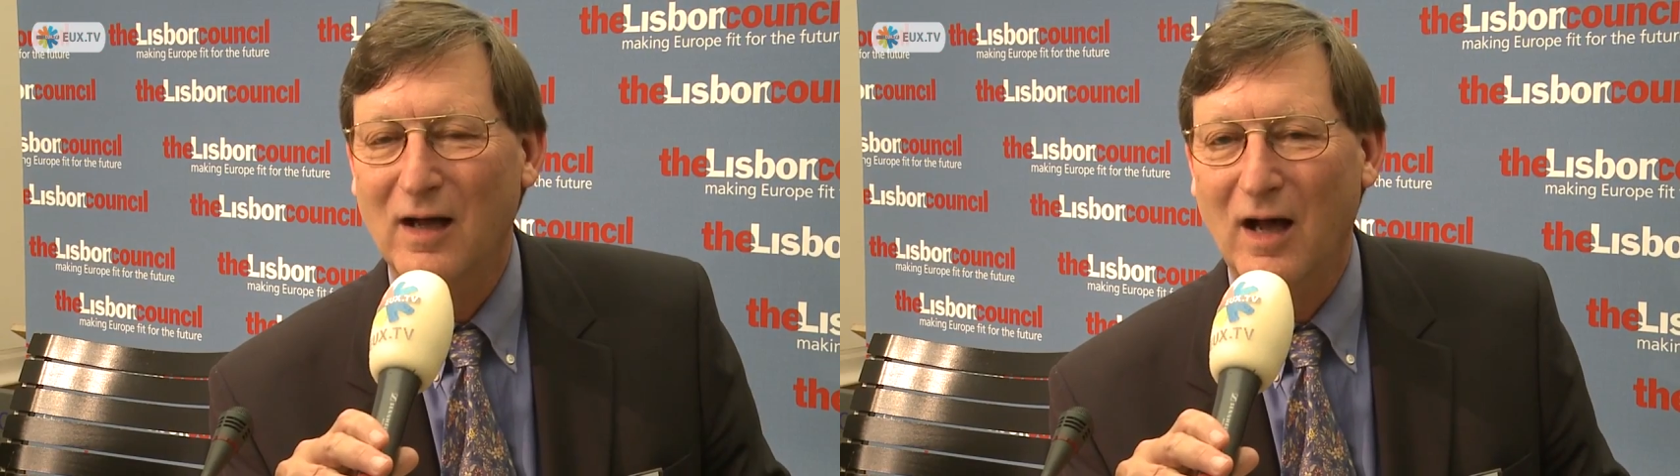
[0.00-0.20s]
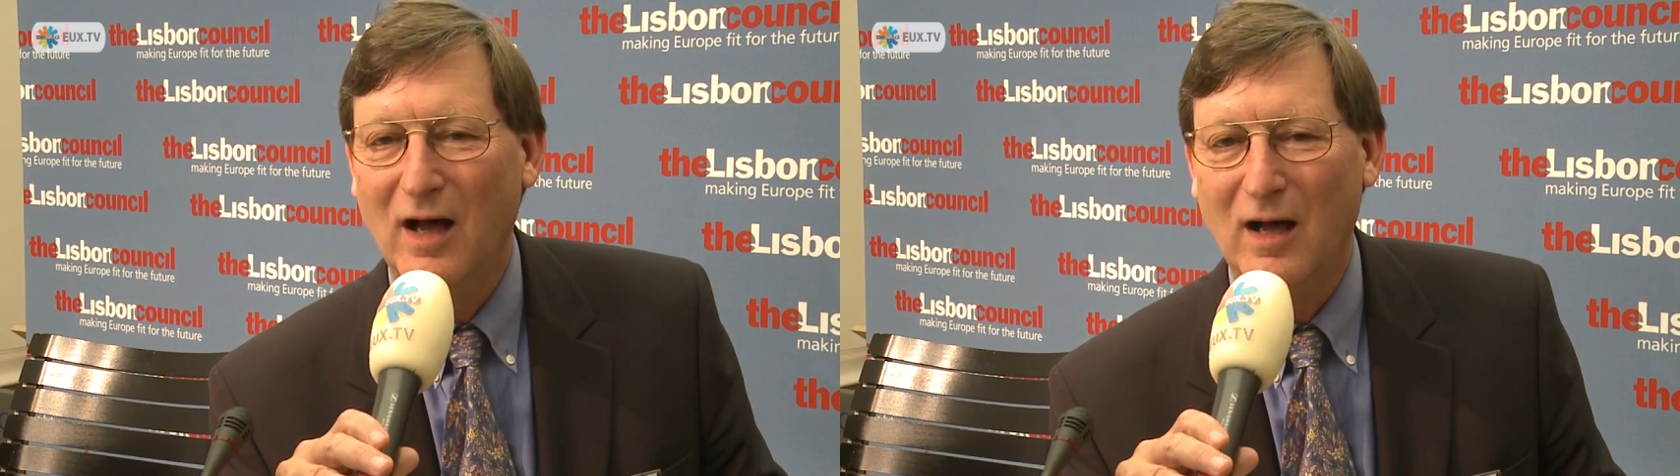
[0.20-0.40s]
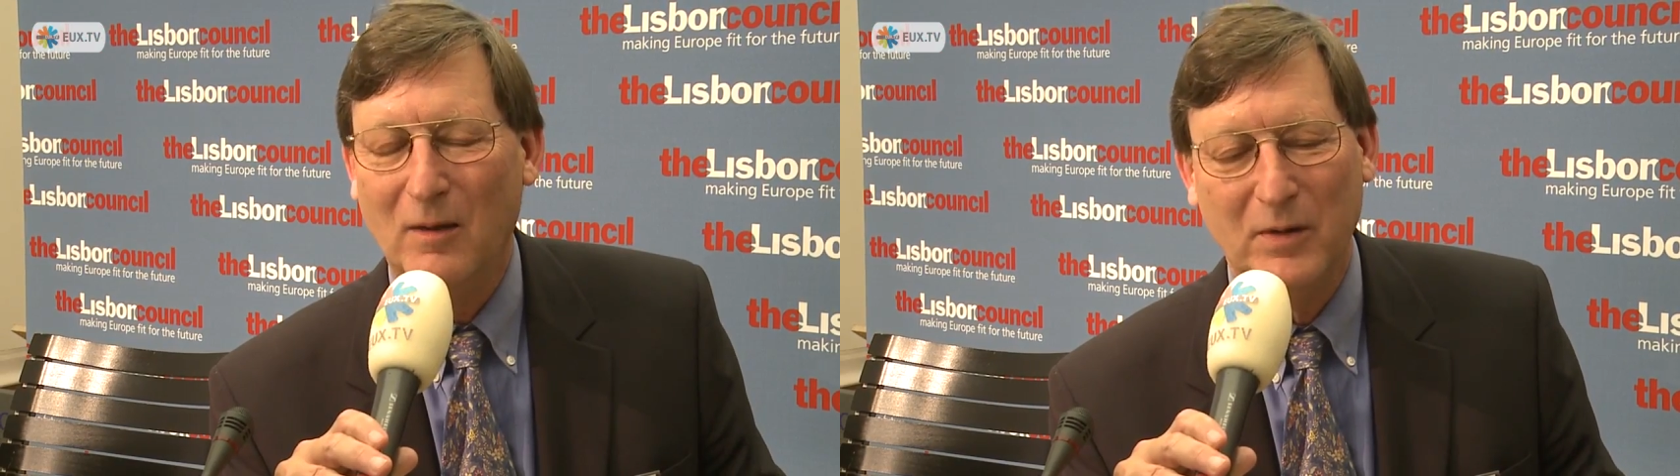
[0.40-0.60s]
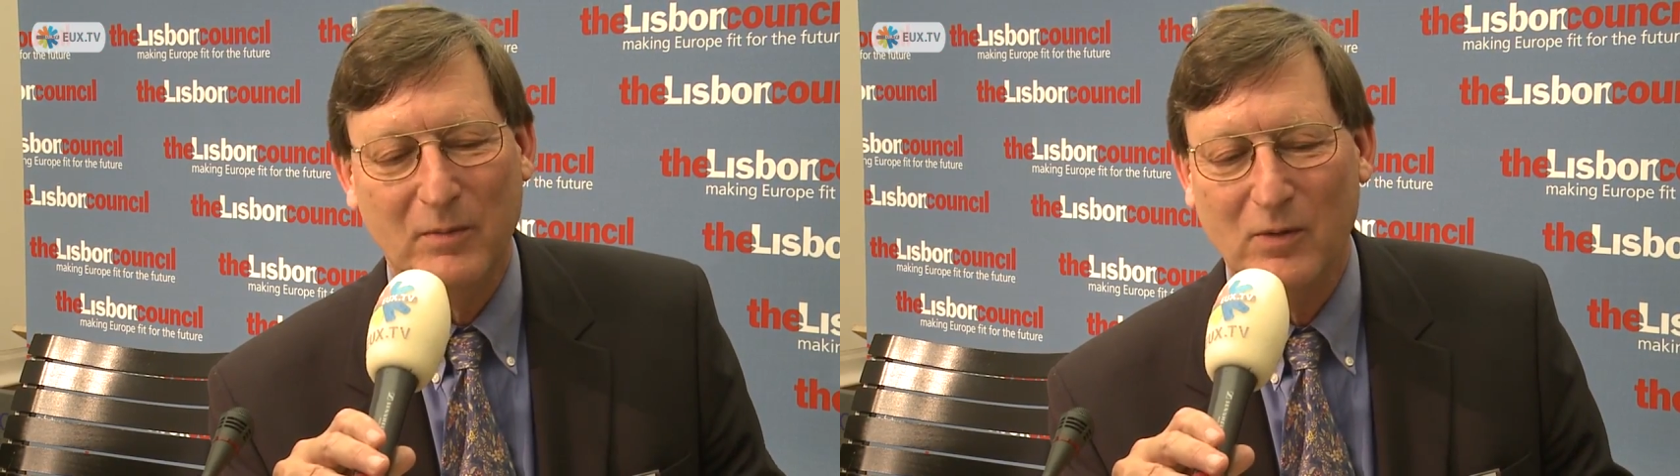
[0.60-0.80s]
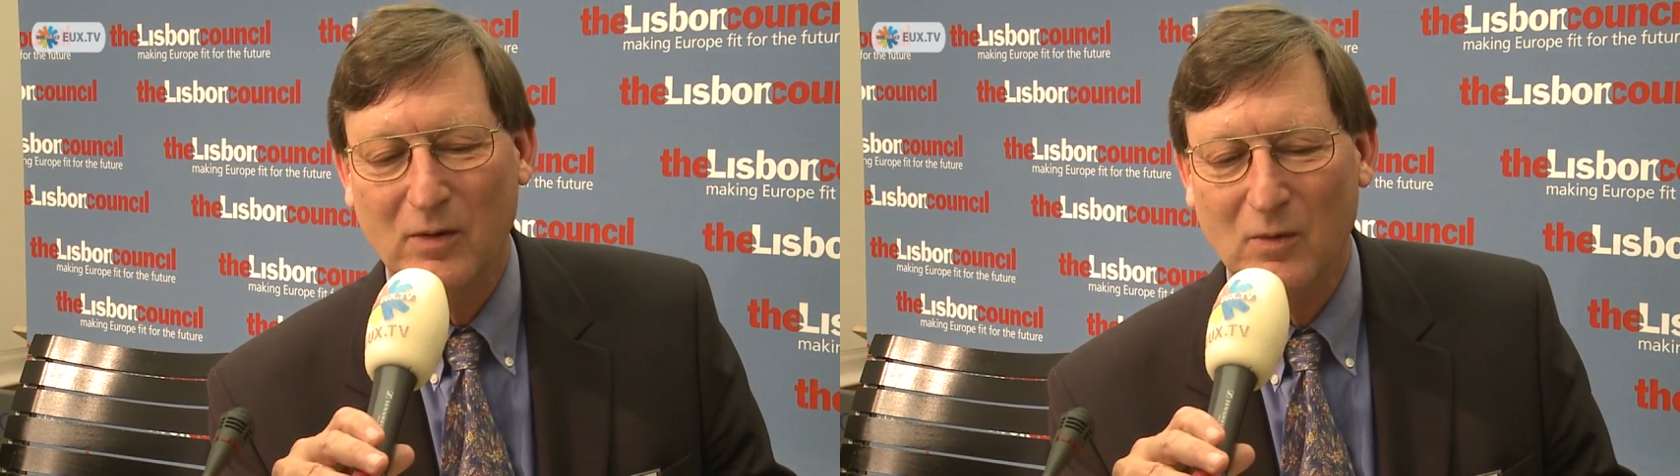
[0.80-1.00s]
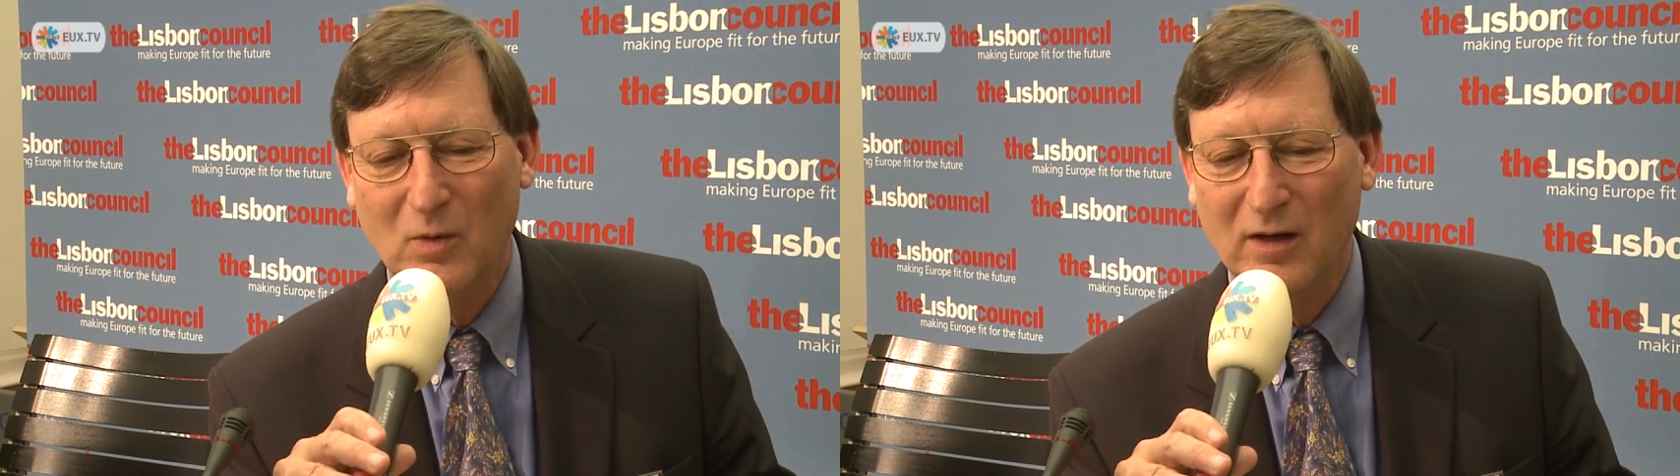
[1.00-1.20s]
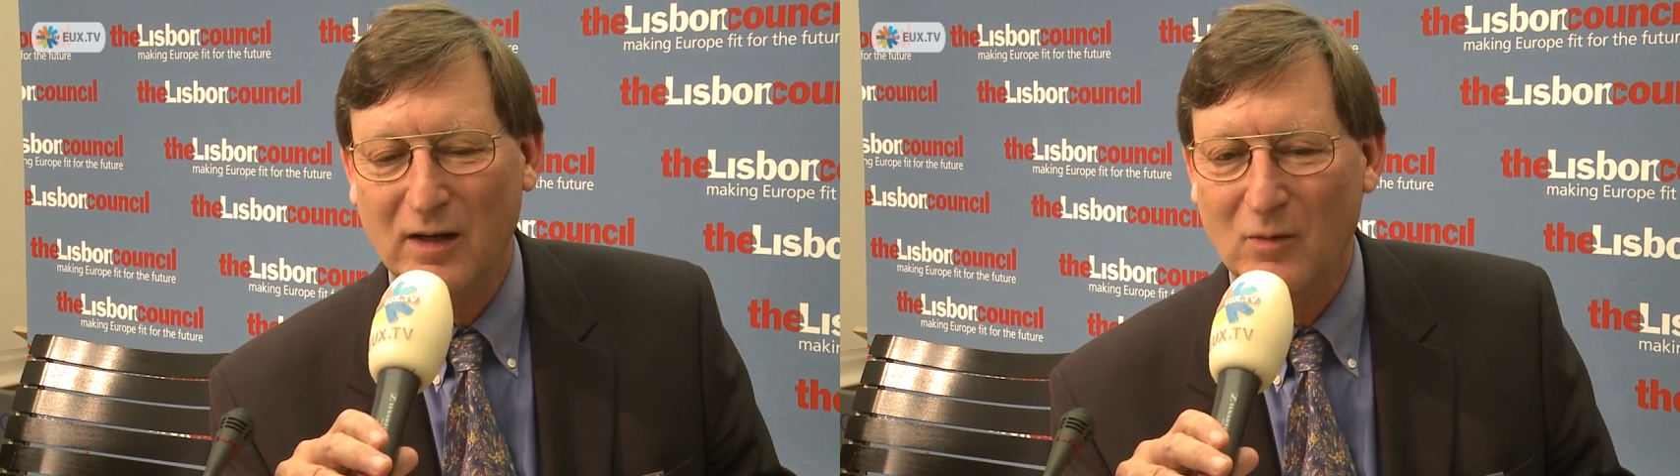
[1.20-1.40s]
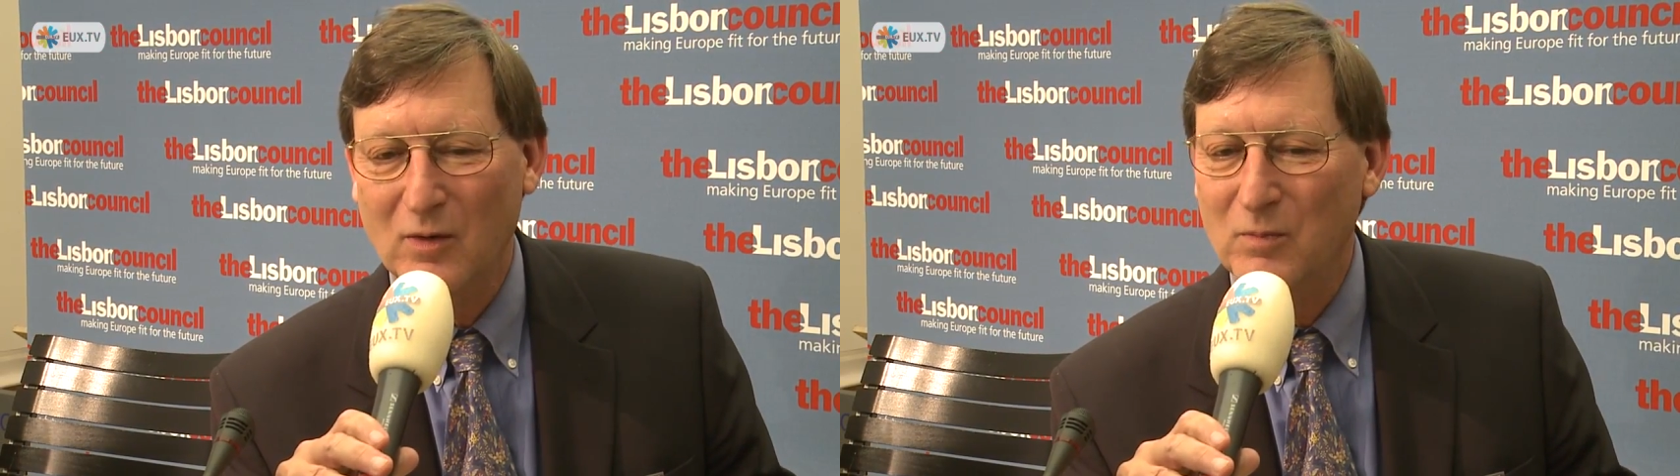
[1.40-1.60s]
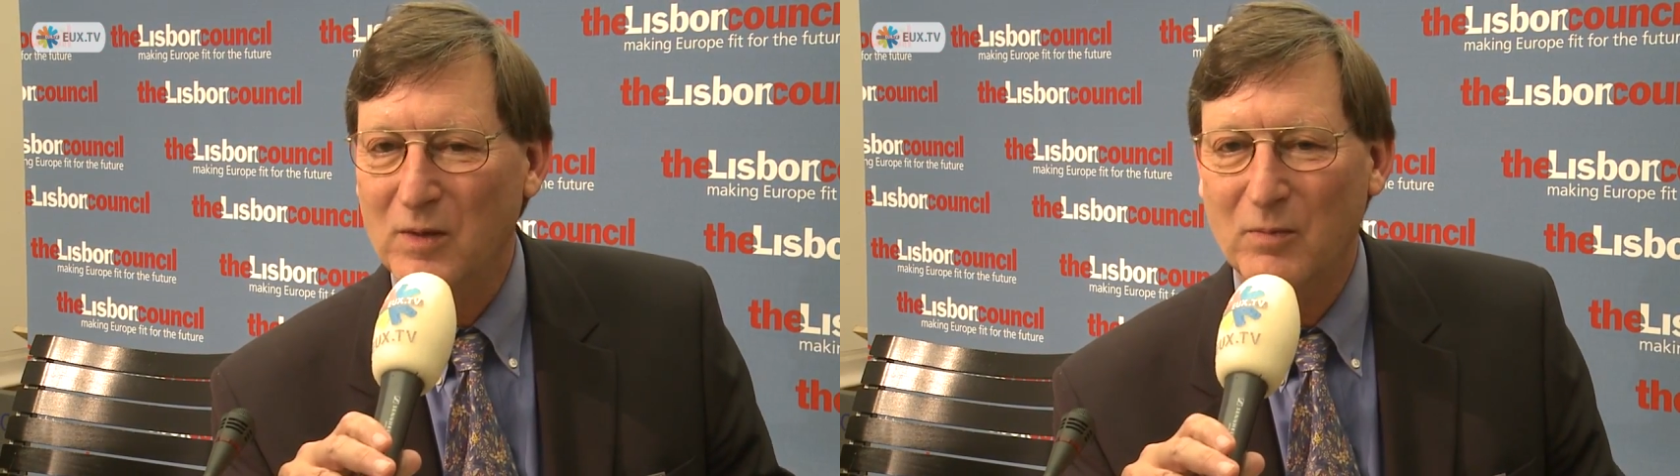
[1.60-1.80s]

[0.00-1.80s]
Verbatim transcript: Uh, people who are working with